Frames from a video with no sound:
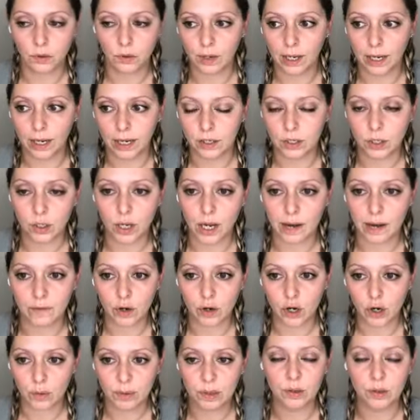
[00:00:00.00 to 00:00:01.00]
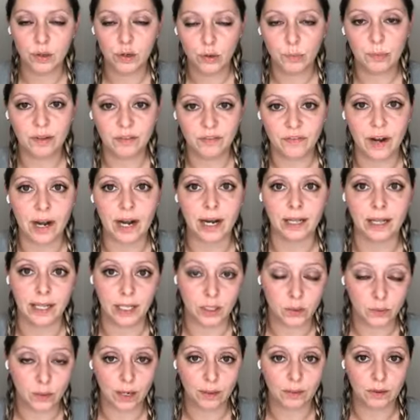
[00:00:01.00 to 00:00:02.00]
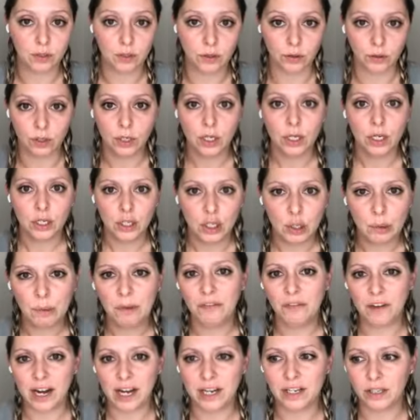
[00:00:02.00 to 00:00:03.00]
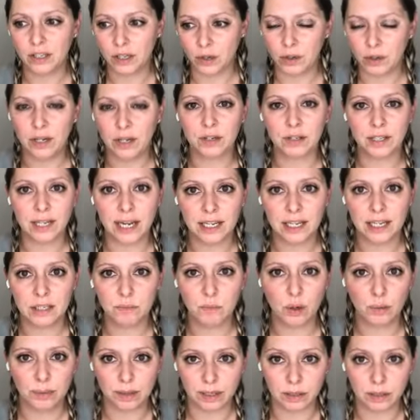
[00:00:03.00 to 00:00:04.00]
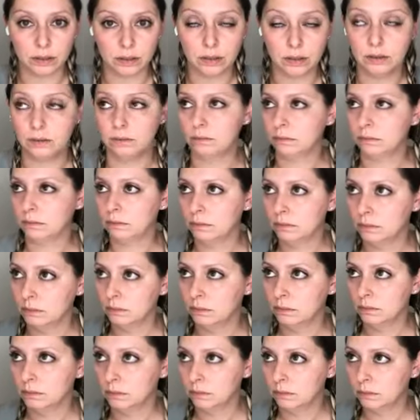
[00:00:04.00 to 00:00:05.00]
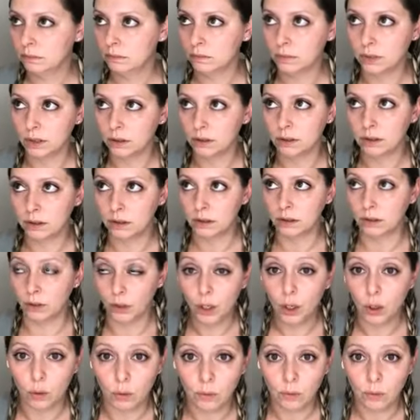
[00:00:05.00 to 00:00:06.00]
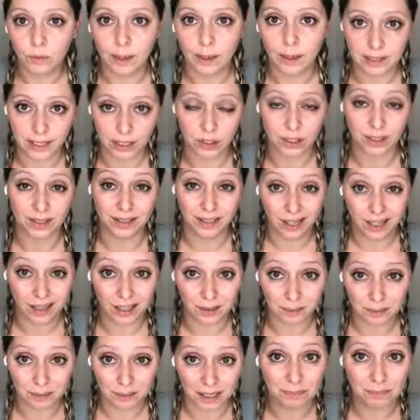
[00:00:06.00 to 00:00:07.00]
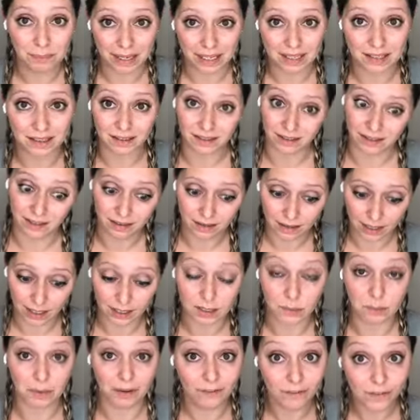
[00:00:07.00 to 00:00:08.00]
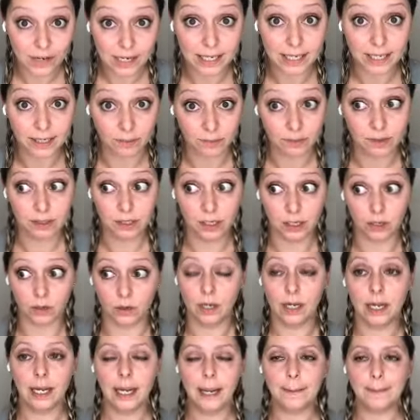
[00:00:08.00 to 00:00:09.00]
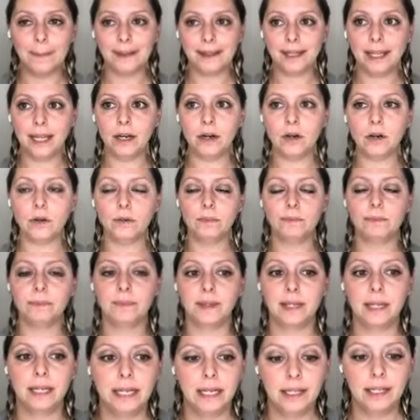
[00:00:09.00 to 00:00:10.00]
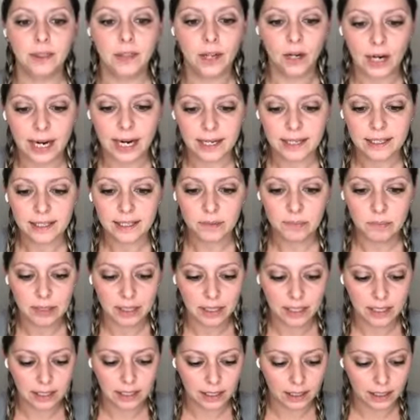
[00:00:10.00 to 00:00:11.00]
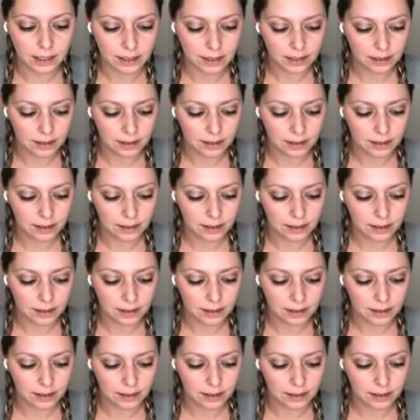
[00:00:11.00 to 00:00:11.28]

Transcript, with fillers: okay so you have autoimmune you'll be fine that's what i was told you'll be fine you know here take some more pills well uh, no that was actually killing me basically not to be funny was, you know but they don't yeah. there has to be